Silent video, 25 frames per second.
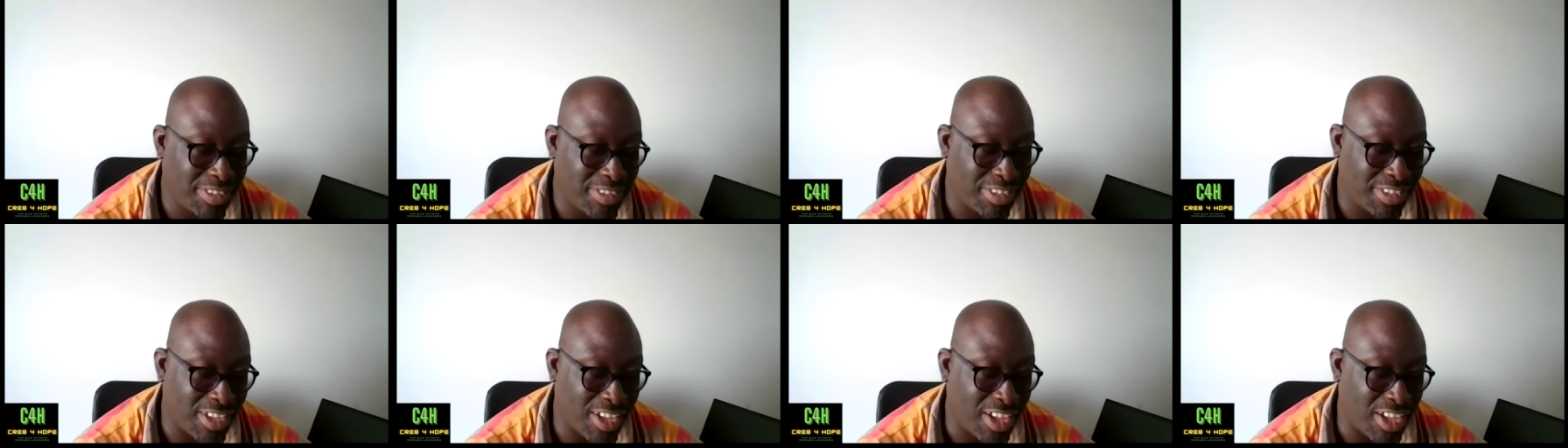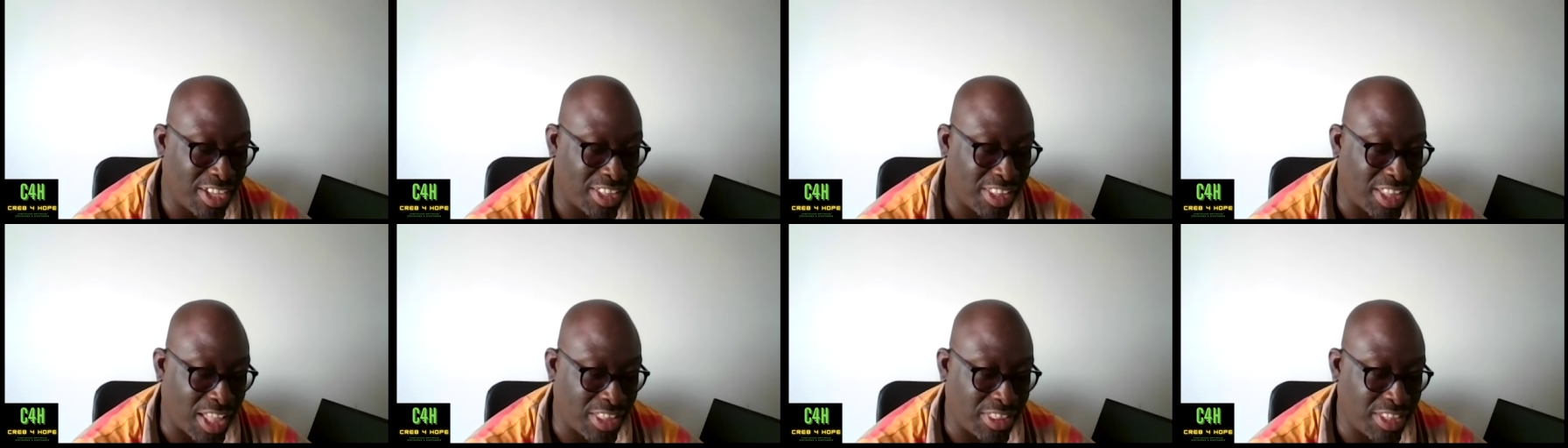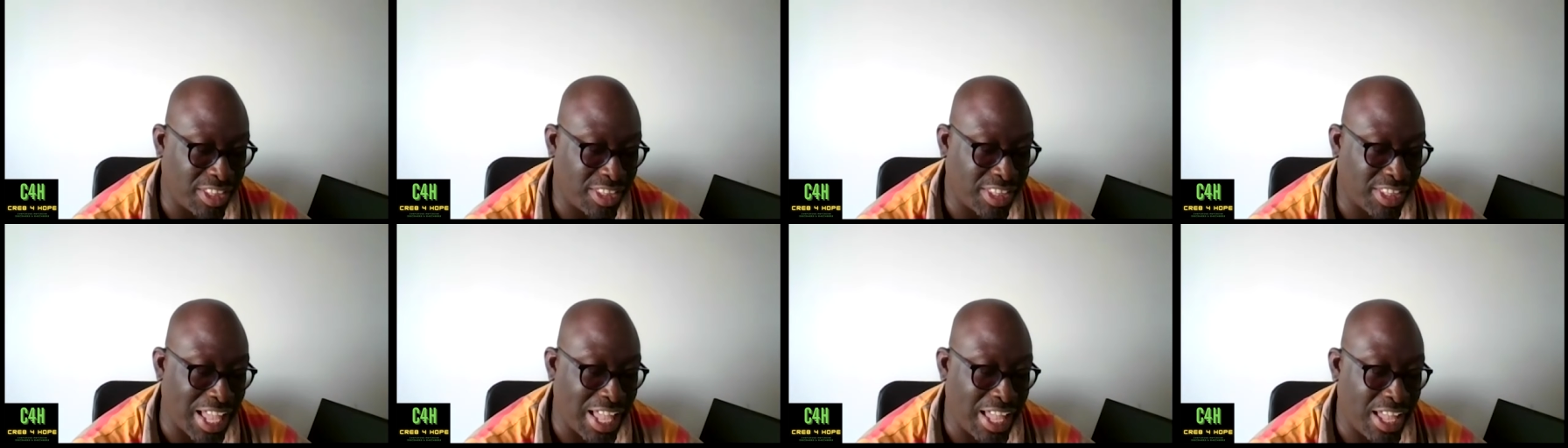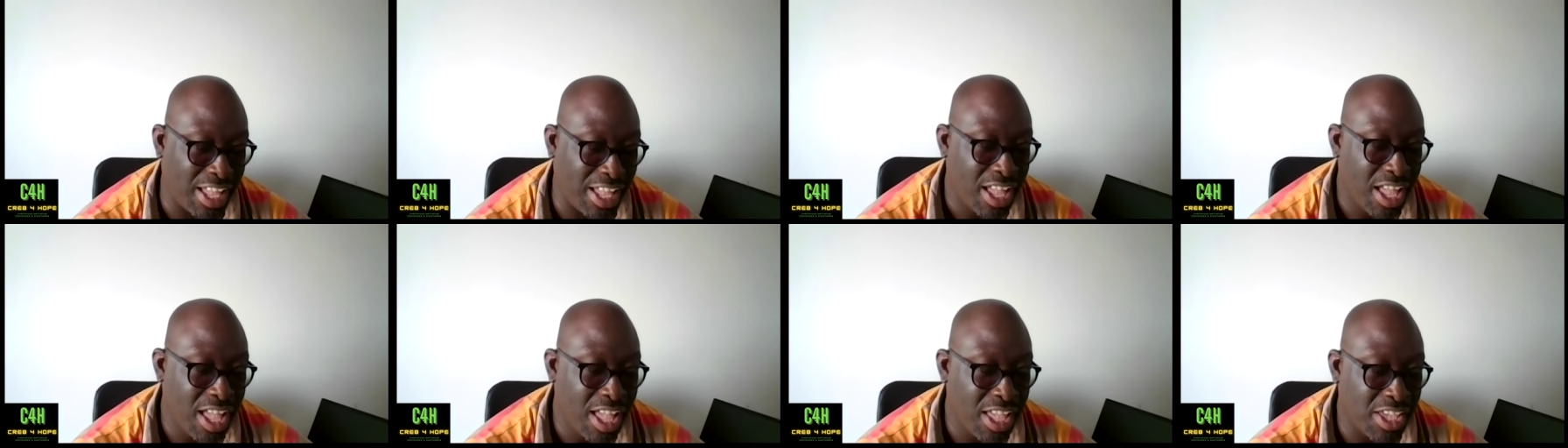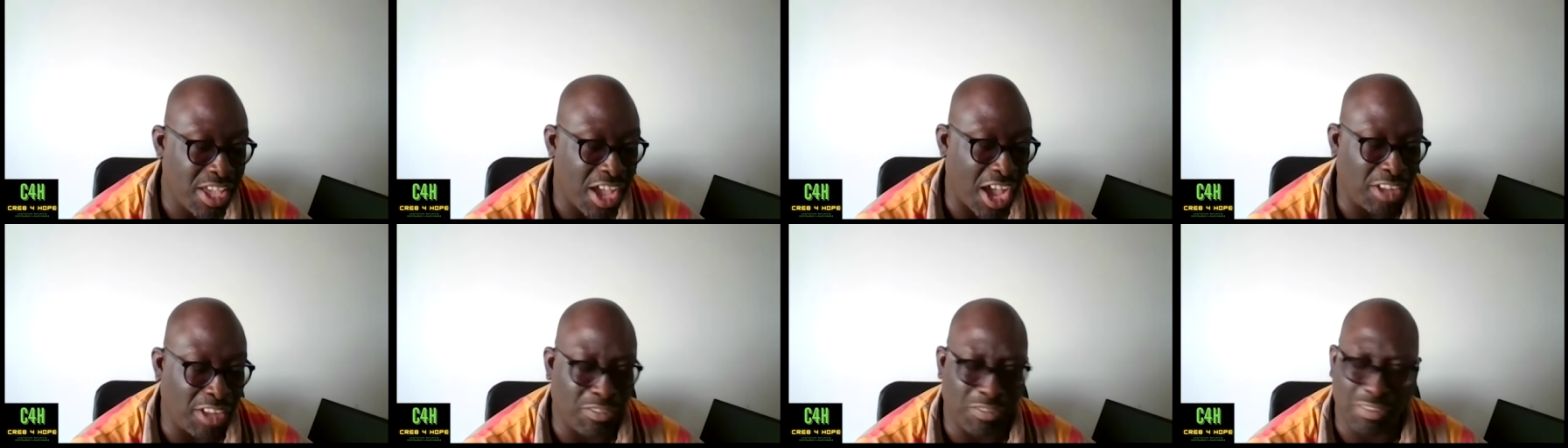So I think that
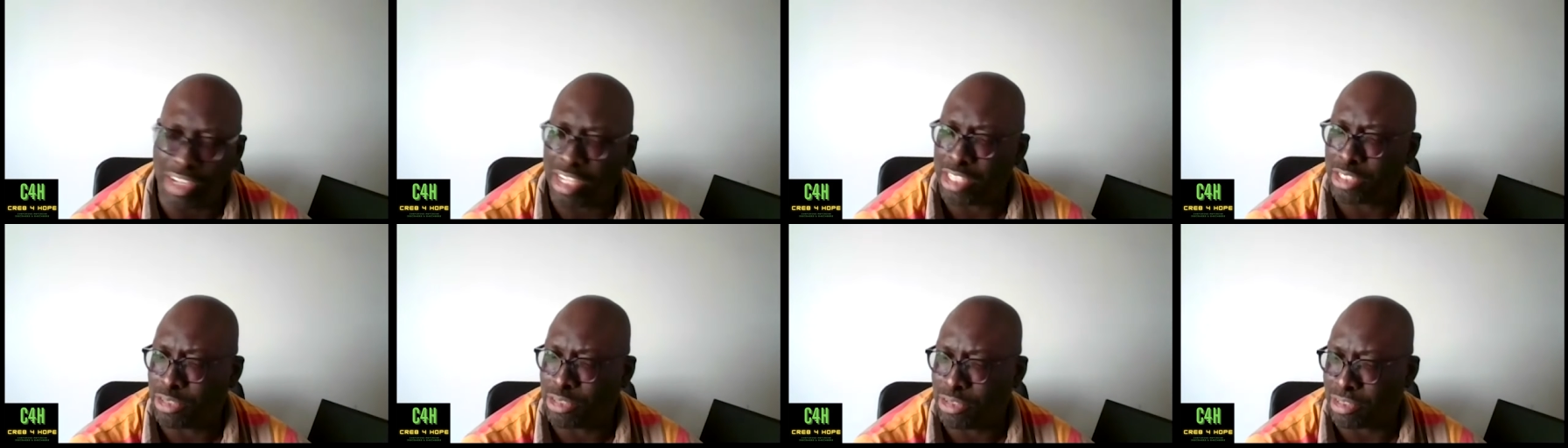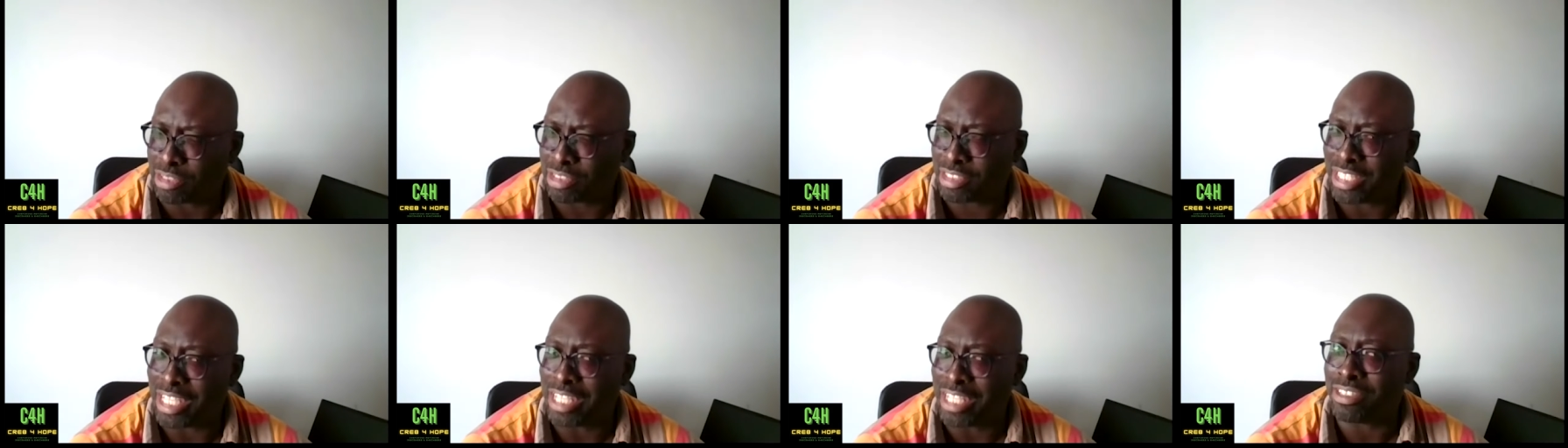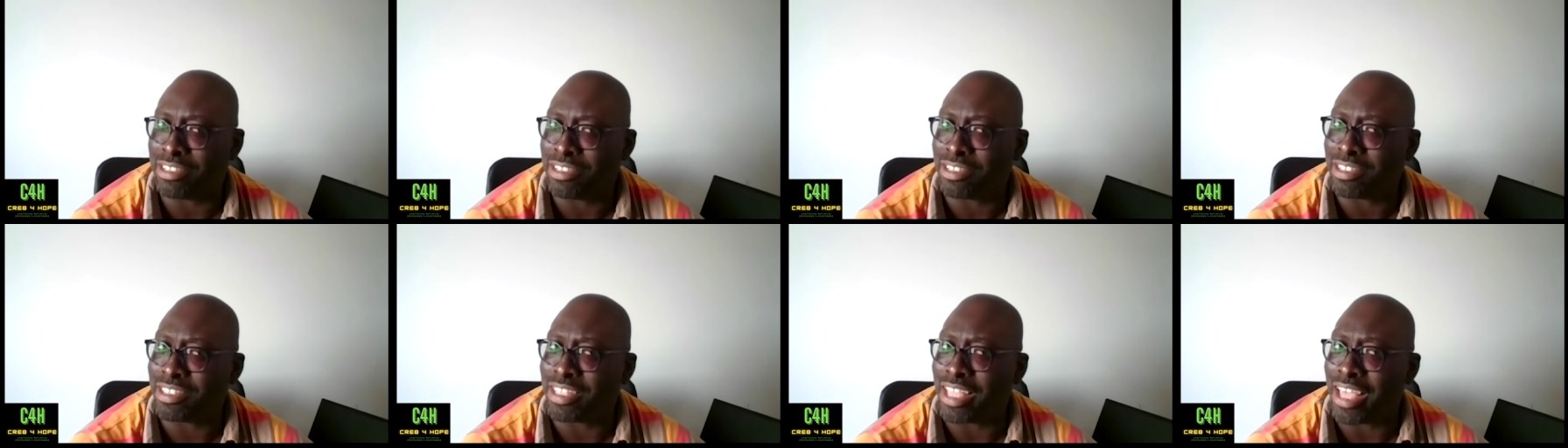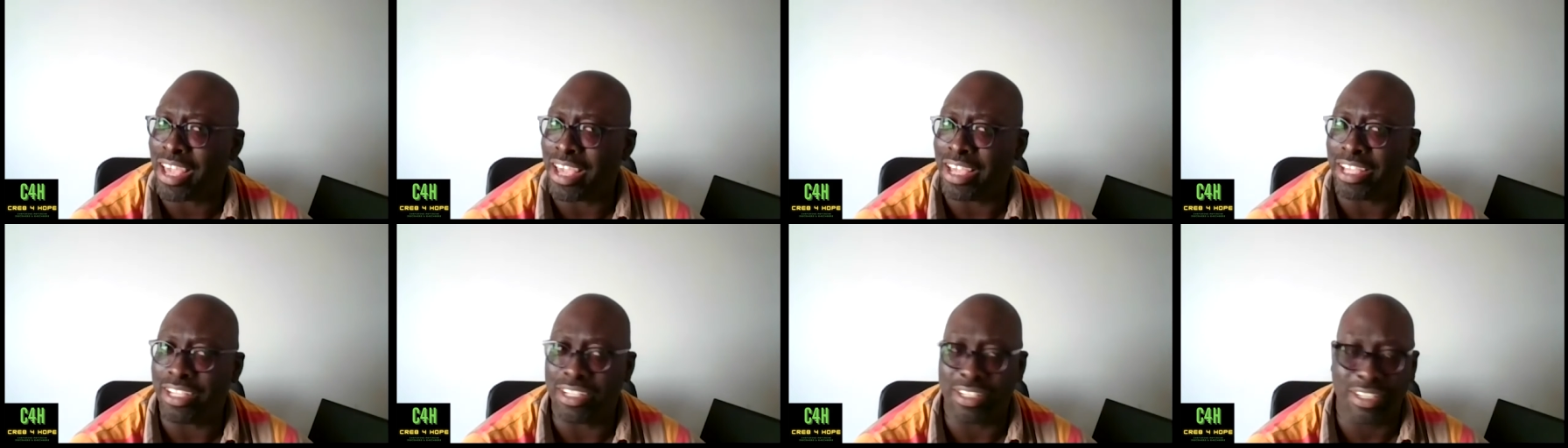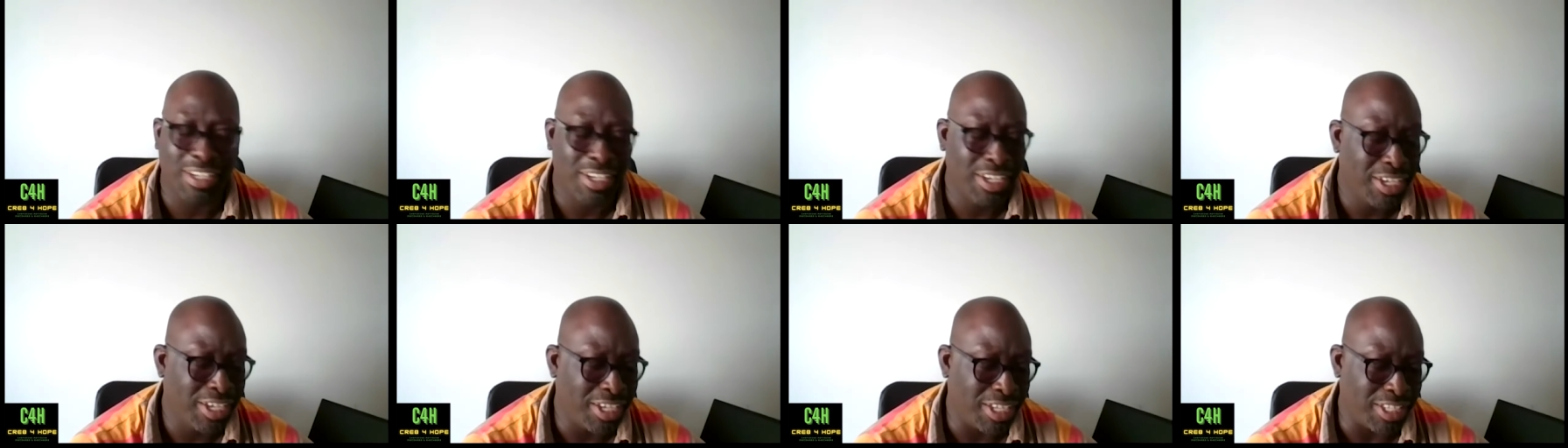kind of like took center stage